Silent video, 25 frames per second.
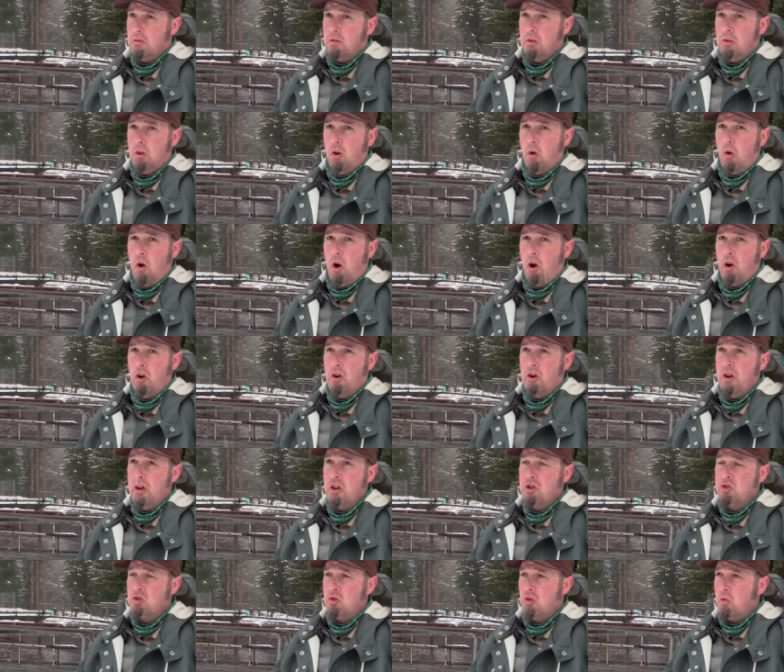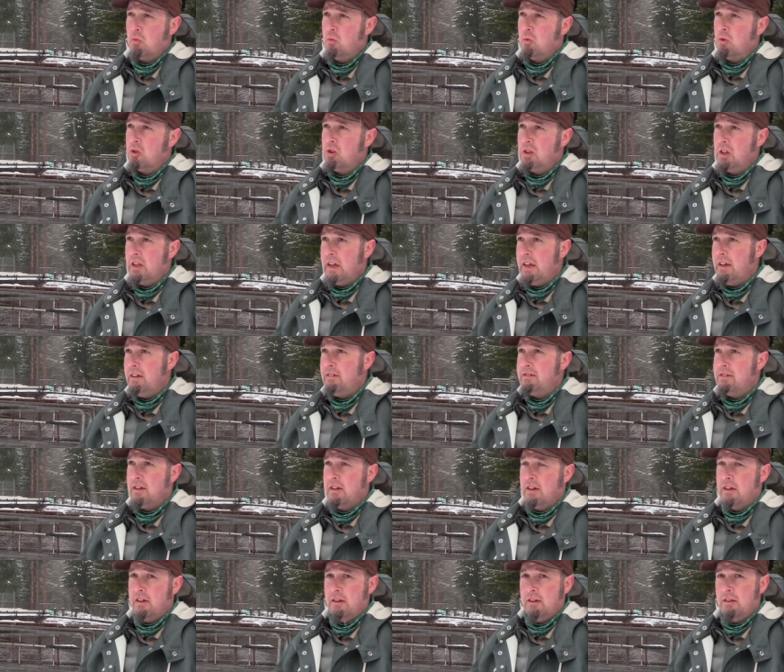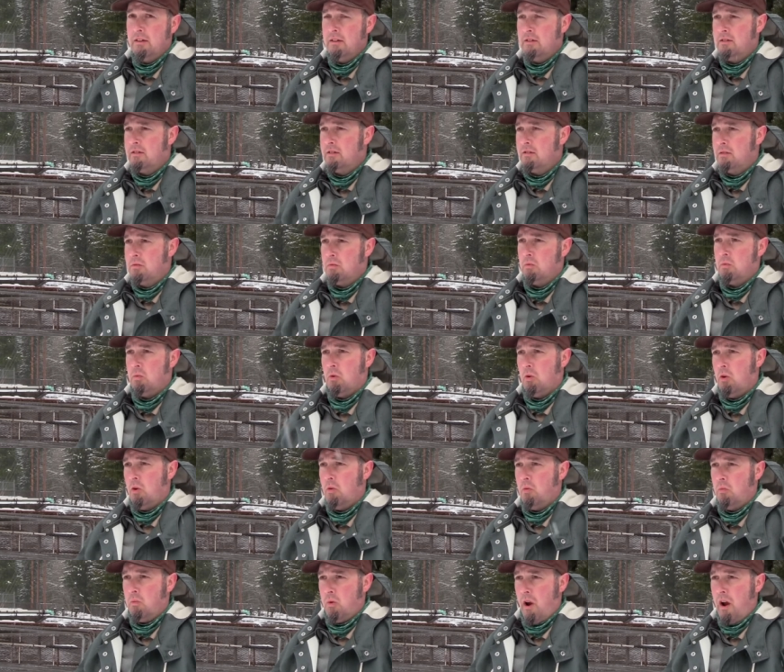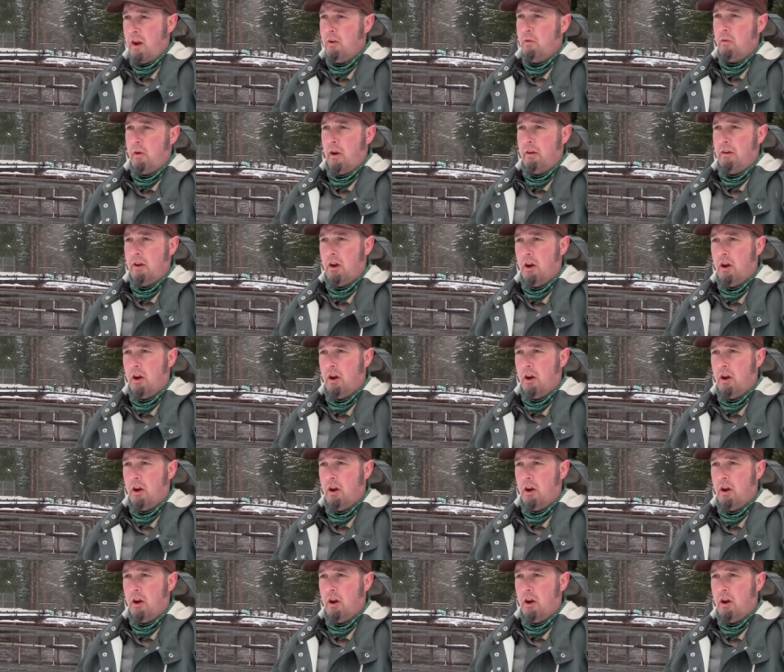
You know, our initial releases were right around